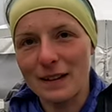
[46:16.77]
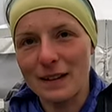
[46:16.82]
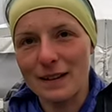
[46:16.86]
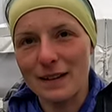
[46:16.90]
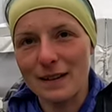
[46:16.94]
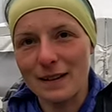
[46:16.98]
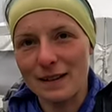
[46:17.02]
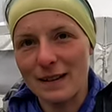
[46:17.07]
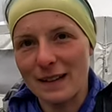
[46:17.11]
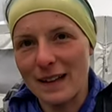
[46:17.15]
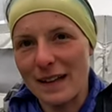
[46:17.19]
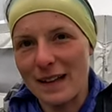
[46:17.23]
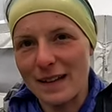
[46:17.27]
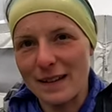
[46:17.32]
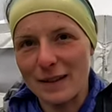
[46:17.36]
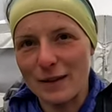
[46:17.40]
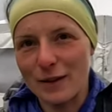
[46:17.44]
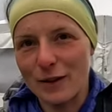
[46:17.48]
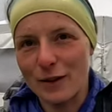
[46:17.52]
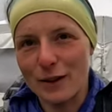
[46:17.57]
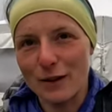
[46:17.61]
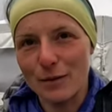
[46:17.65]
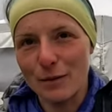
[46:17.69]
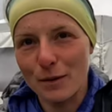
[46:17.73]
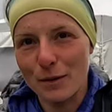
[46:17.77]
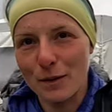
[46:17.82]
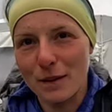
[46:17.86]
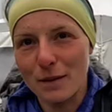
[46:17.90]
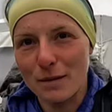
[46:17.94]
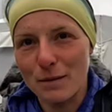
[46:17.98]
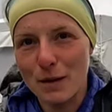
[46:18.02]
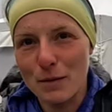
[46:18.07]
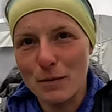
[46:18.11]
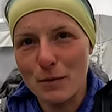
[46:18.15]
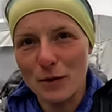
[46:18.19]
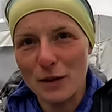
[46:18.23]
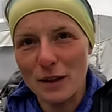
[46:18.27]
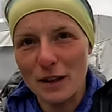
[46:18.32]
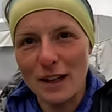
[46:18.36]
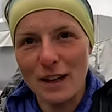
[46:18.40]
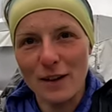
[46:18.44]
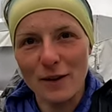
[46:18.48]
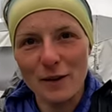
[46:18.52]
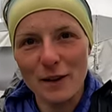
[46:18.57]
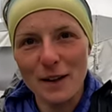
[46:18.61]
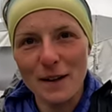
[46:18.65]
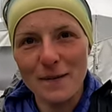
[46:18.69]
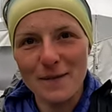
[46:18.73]
It's incredible that my body
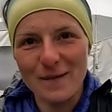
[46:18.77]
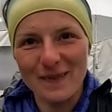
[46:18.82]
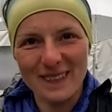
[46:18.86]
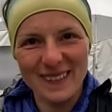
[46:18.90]
held up.